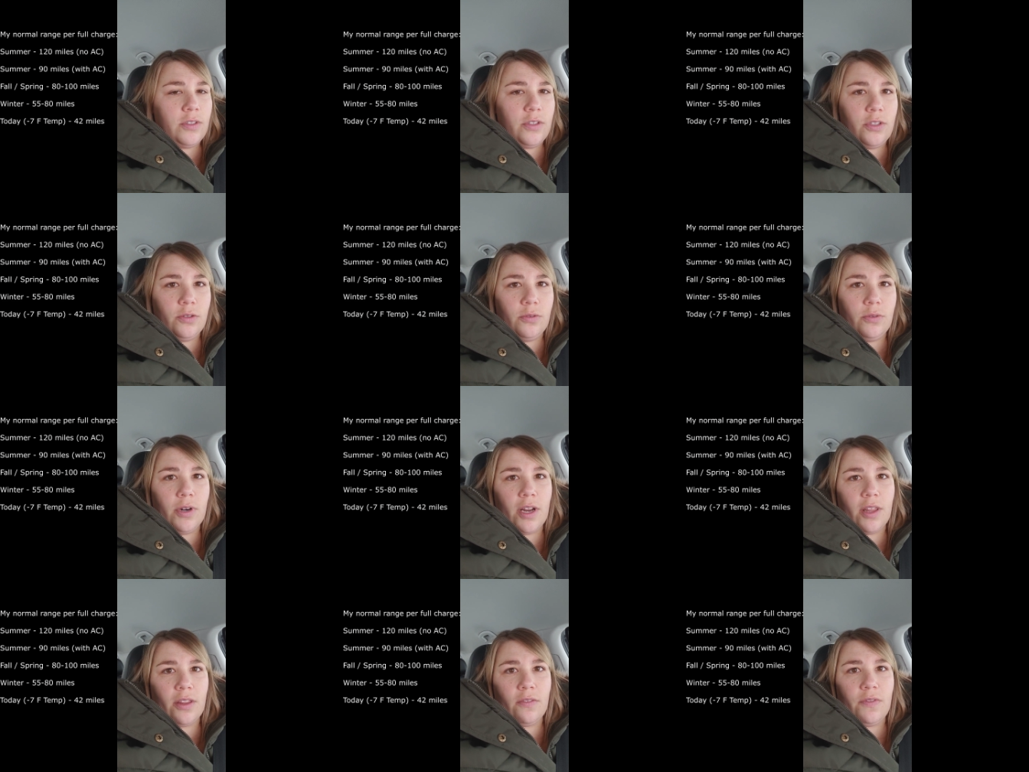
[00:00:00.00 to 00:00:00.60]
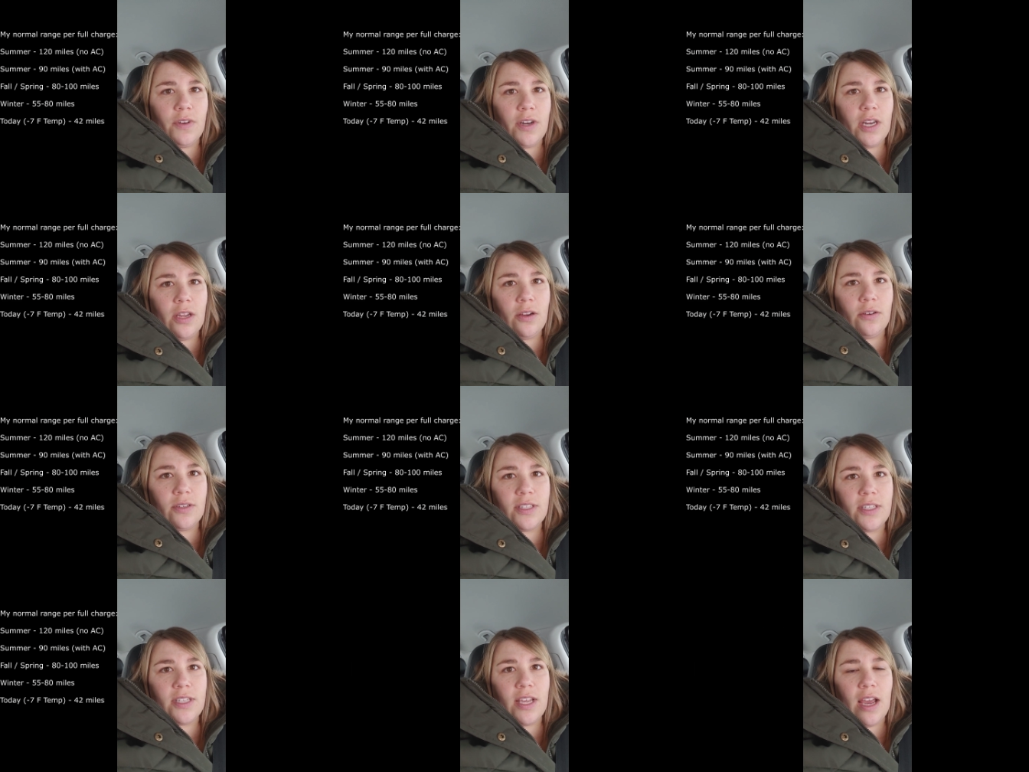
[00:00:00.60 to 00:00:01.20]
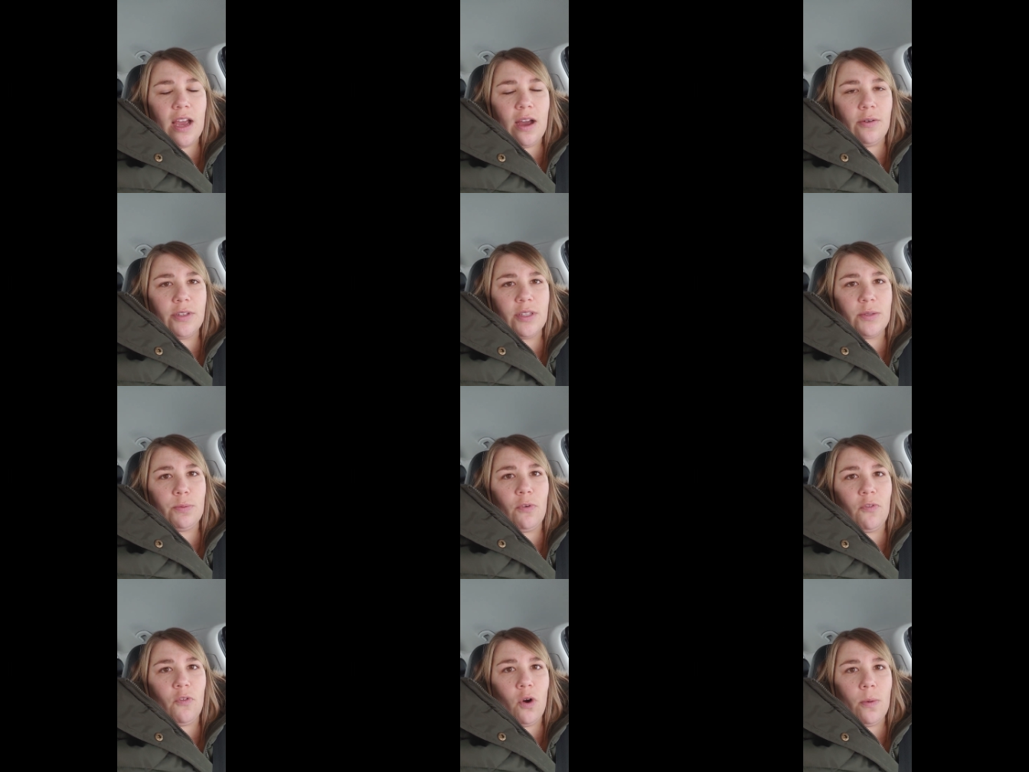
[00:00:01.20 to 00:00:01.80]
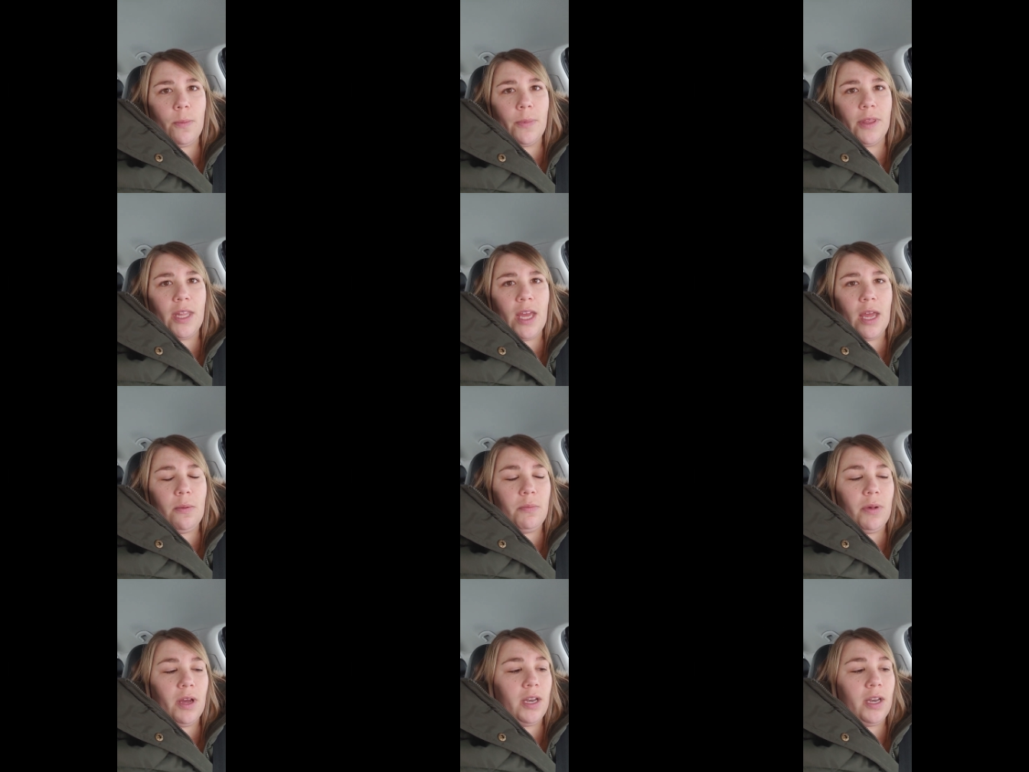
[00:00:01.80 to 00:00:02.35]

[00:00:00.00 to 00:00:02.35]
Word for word: do another video to see how it's performing then.